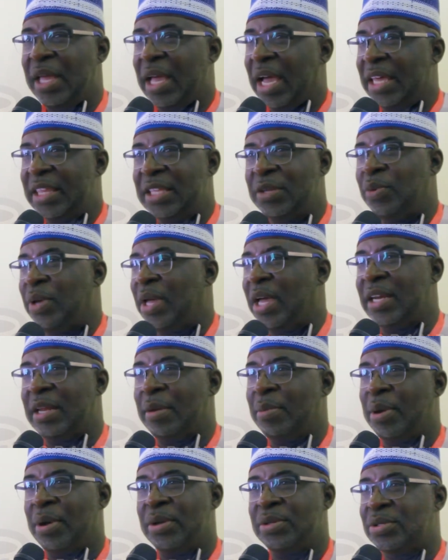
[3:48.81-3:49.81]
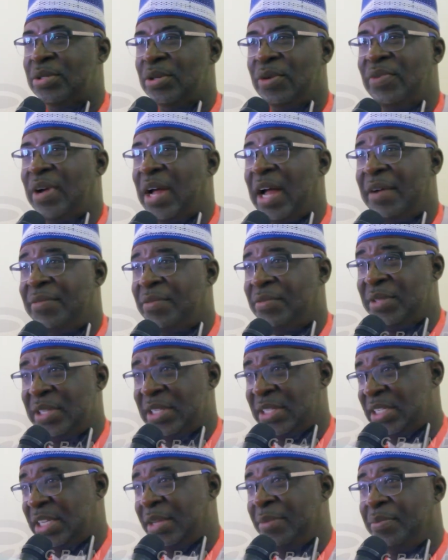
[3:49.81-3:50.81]
I think we had about over half of this
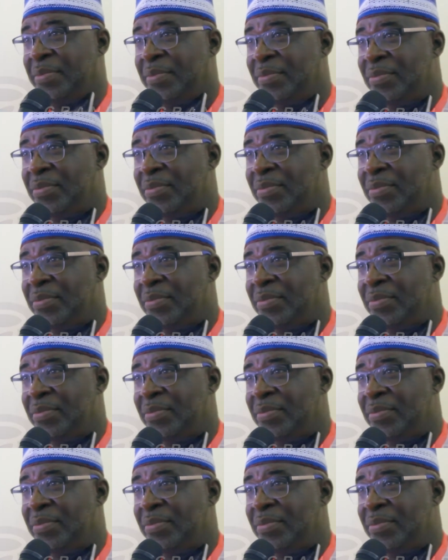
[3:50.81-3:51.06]
team.